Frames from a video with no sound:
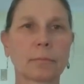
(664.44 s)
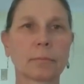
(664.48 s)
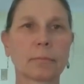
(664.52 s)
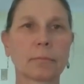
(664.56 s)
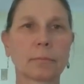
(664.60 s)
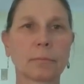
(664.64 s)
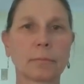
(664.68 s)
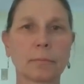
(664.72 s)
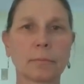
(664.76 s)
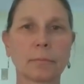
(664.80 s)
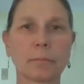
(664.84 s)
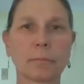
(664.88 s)

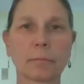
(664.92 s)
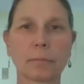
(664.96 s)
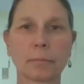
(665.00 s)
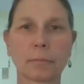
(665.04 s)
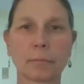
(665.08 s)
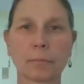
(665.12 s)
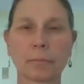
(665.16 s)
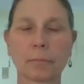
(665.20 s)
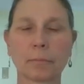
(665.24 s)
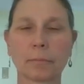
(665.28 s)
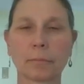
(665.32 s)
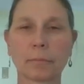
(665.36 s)

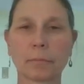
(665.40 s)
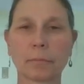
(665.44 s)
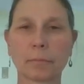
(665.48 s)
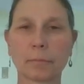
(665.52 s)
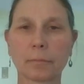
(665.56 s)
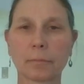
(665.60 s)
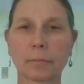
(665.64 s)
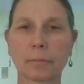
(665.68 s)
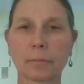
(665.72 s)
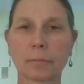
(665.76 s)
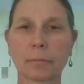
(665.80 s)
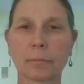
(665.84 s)

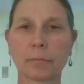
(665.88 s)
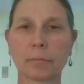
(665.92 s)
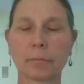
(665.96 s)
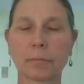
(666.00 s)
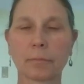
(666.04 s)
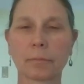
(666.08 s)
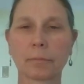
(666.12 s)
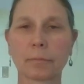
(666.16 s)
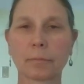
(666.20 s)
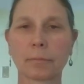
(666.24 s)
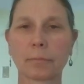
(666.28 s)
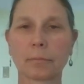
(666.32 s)

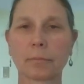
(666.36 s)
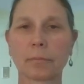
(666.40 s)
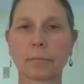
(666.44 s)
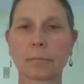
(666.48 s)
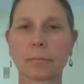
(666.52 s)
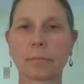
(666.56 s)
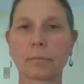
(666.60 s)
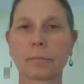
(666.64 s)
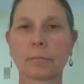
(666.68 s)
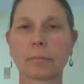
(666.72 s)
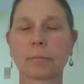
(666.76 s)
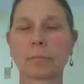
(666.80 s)

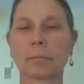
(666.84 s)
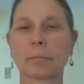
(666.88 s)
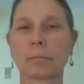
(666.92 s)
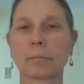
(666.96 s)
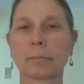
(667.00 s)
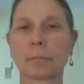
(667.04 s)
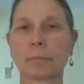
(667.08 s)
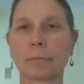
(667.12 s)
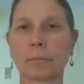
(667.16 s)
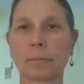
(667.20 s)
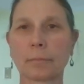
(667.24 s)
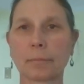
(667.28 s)

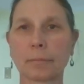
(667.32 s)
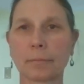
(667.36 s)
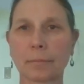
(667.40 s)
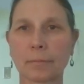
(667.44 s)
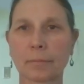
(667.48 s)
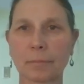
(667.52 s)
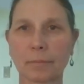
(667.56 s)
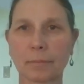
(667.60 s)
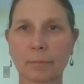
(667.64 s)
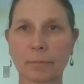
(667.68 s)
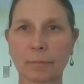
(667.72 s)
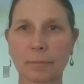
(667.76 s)

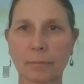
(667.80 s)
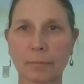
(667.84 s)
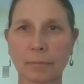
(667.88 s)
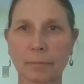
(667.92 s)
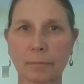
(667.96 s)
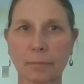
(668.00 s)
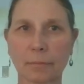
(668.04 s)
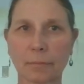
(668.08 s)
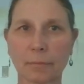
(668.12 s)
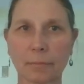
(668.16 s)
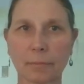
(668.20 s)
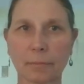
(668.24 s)

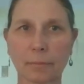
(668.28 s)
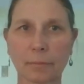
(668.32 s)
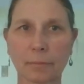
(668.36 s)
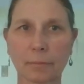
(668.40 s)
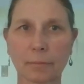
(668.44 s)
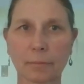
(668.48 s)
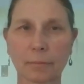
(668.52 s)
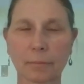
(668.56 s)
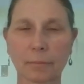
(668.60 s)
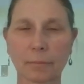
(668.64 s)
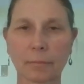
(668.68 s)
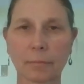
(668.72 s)

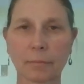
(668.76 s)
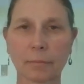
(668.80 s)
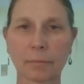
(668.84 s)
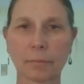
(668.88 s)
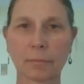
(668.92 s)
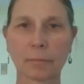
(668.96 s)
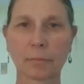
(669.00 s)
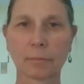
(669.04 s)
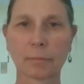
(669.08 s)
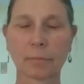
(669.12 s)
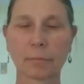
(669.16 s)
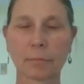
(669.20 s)

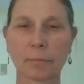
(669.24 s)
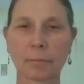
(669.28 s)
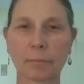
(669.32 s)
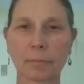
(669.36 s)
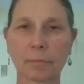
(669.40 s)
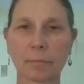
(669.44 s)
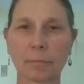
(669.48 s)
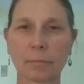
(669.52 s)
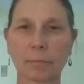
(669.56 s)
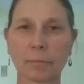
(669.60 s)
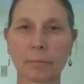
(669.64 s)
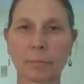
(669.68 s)

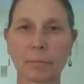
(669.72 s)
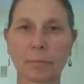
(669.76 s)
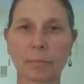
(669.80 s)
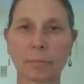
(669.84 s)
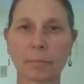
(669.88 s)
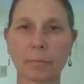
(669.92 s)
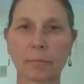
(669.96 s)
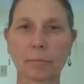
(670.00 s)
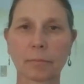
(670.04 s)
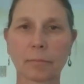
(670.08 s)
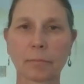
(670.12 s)
This person isn't speaking.